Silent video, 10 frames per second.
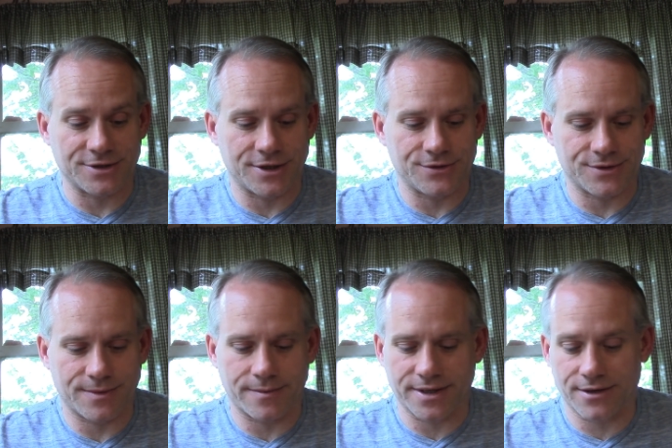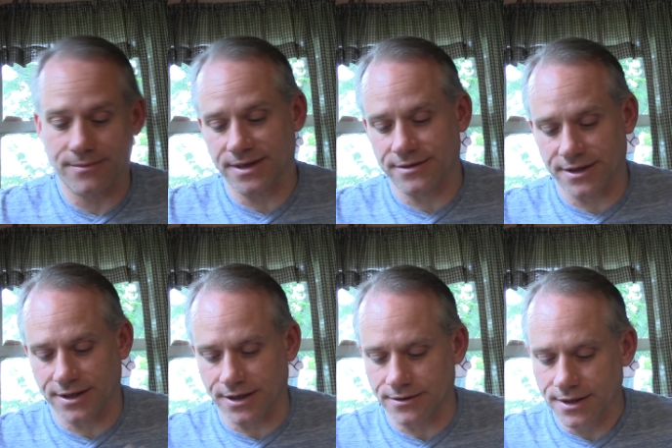I used a moment ago, but there you
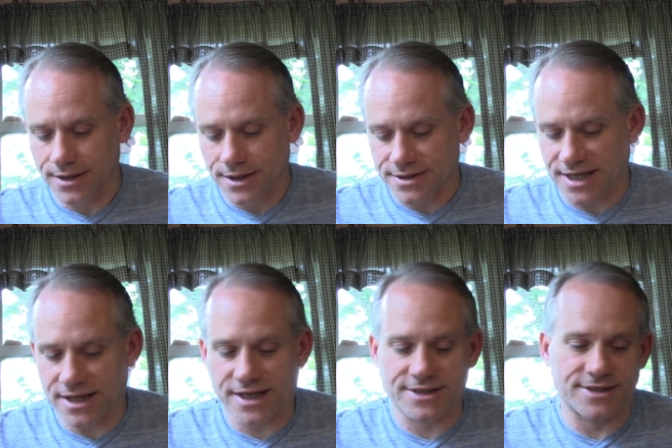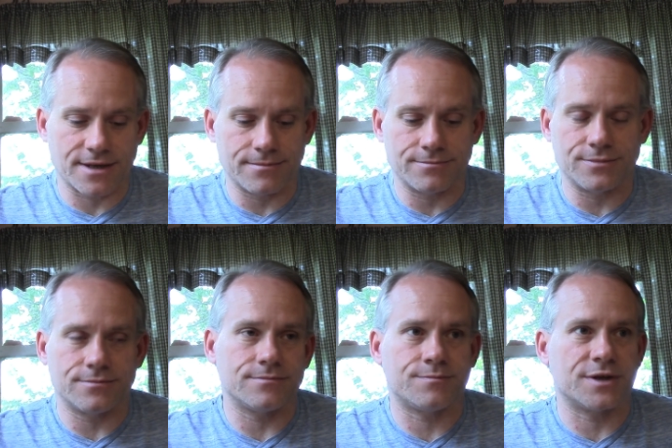go. It's not like it's some
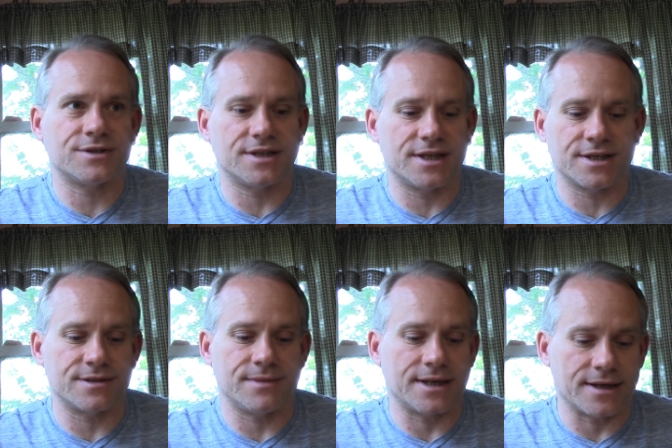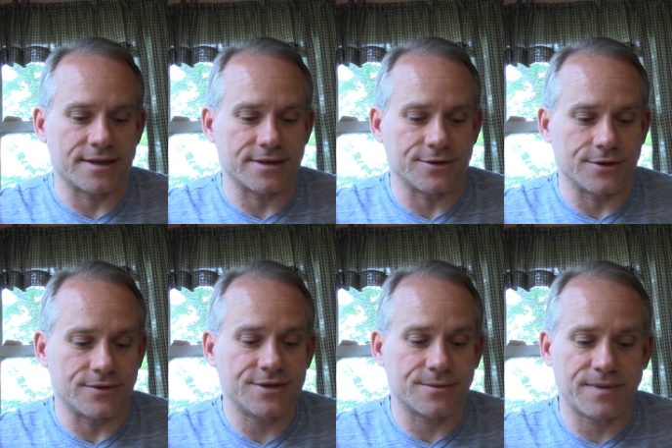person that doesn't mean anything to you.
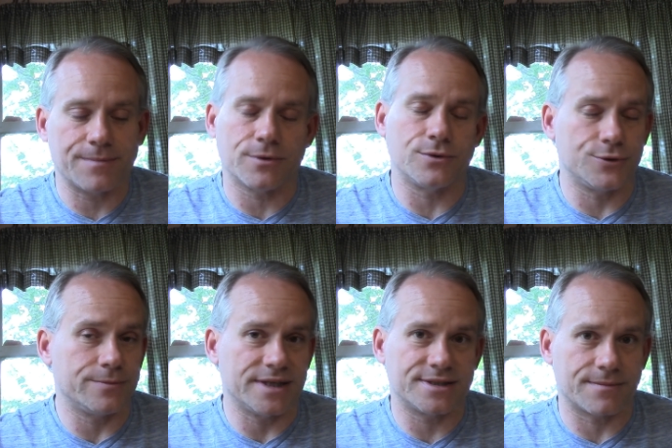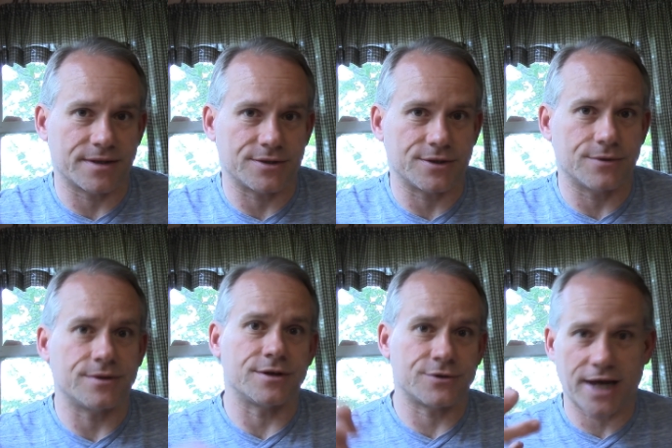These are people who do mean something to you, and
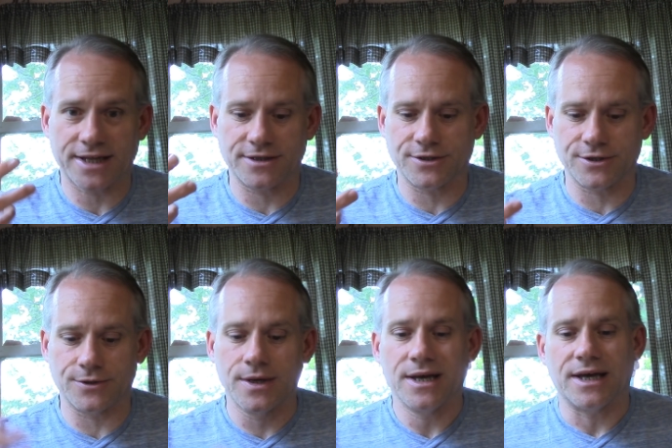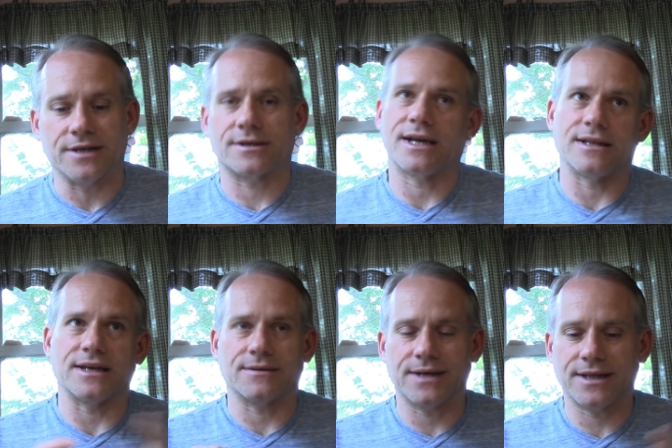they're attracted to you, and you're kind of
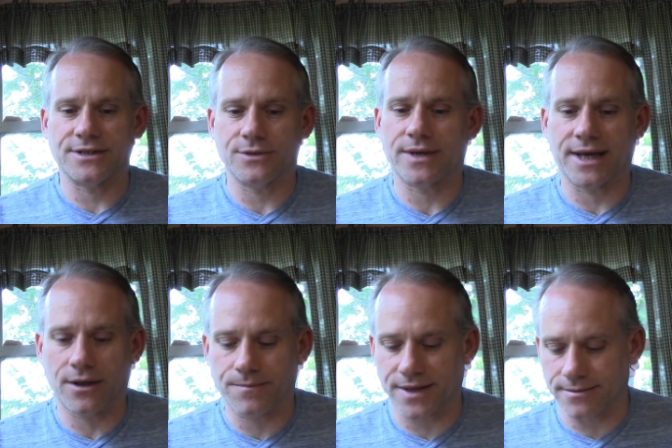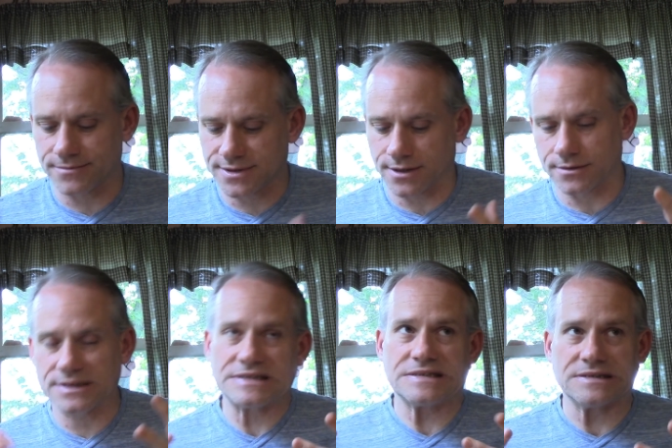like, well, I do want to help them,
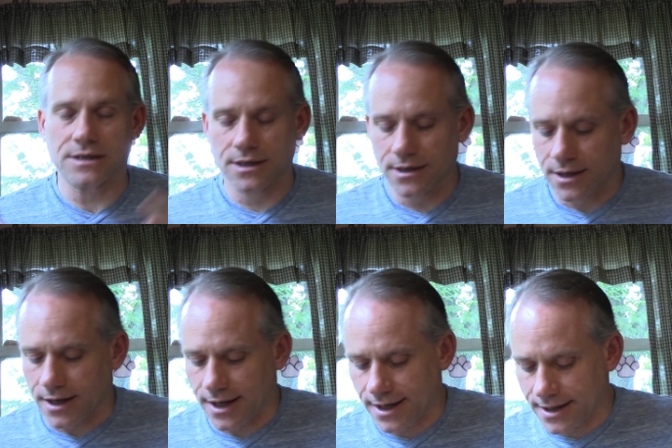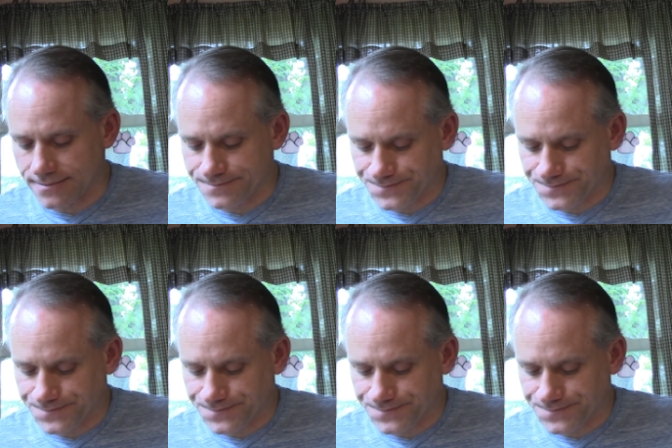so. Uh, um,